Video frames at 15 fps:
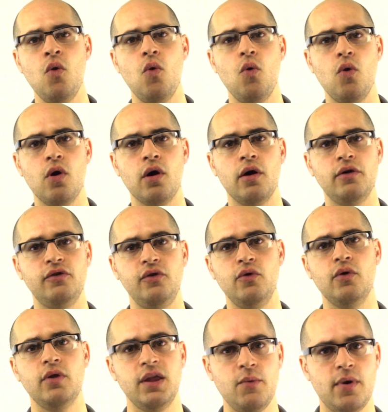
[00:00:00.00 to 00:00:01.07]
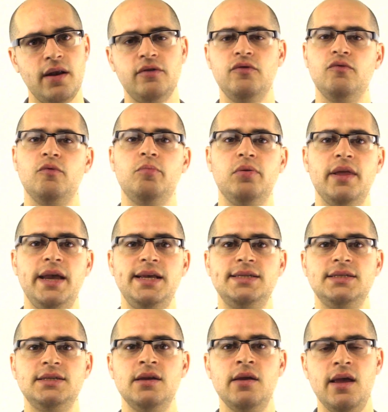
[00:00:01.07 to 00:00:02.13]
or do you only want it to
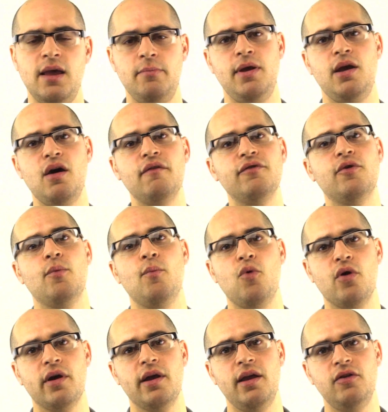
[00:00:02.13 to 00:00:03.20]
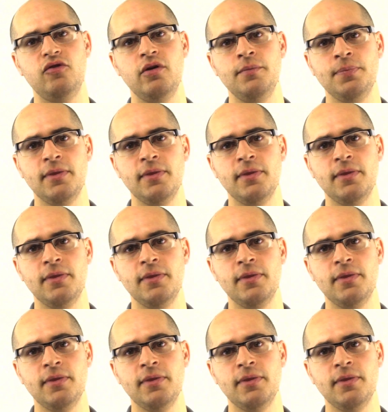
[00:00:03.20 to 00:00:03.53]
replace and pay off your mortgage?